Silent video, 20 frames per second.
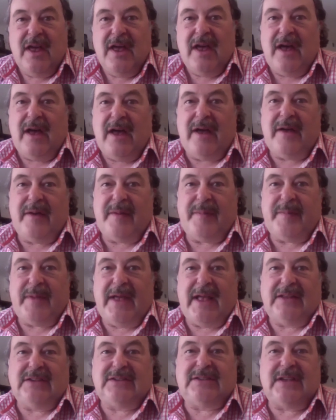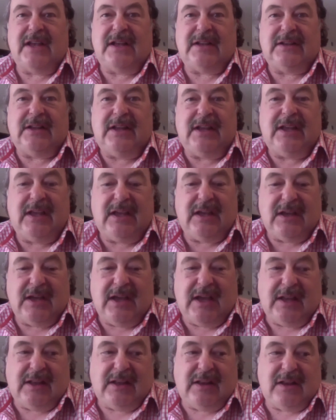um, and certainly
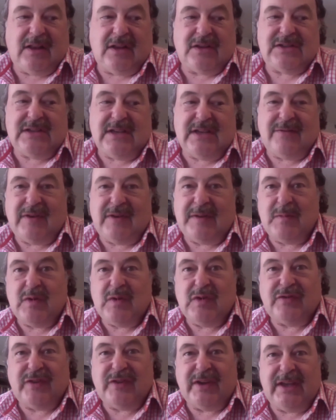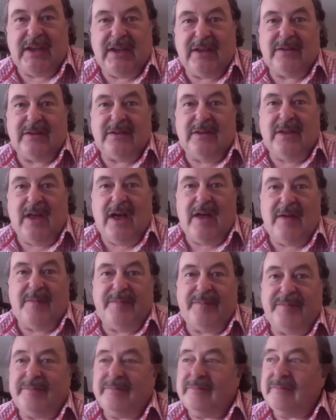in the TV movie,
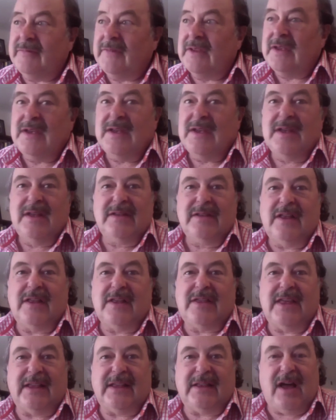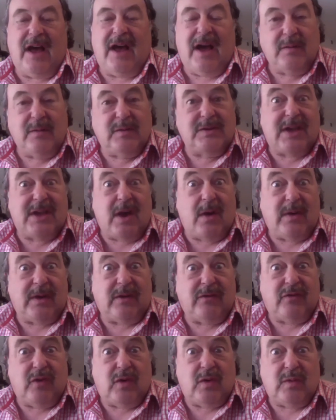um, the thing that I was going
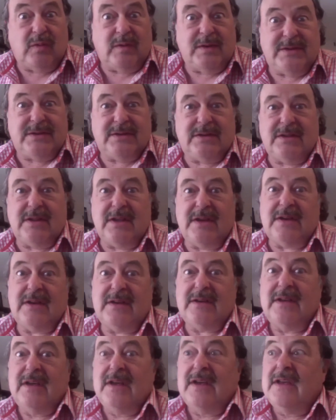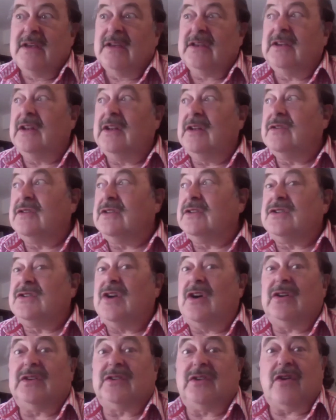for was the, you know, the
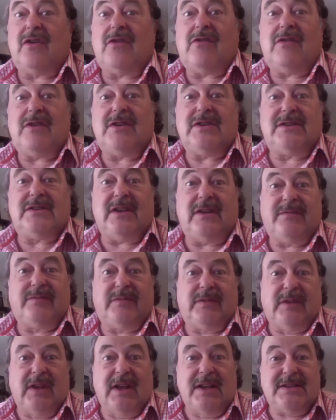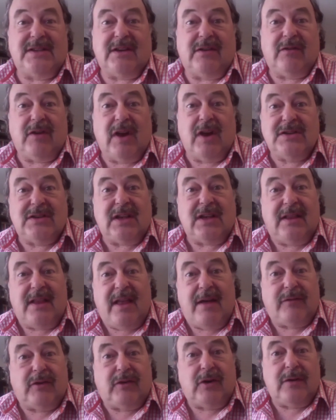Doctor as a as a as a
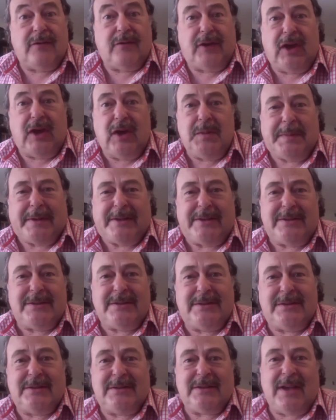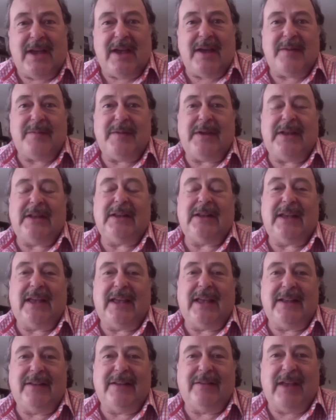lover of humans. I mean,
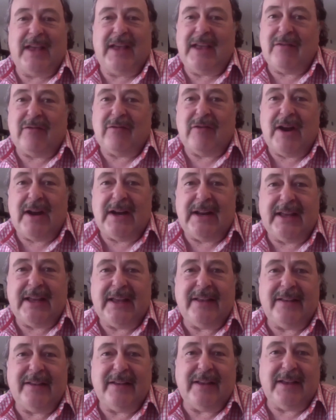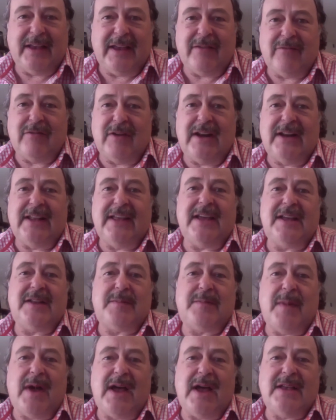he he really he really
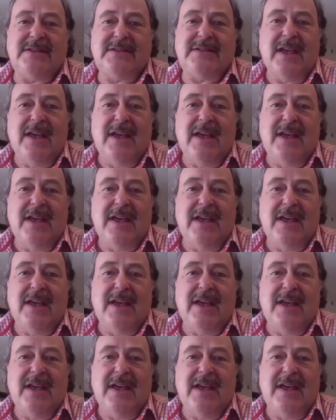admires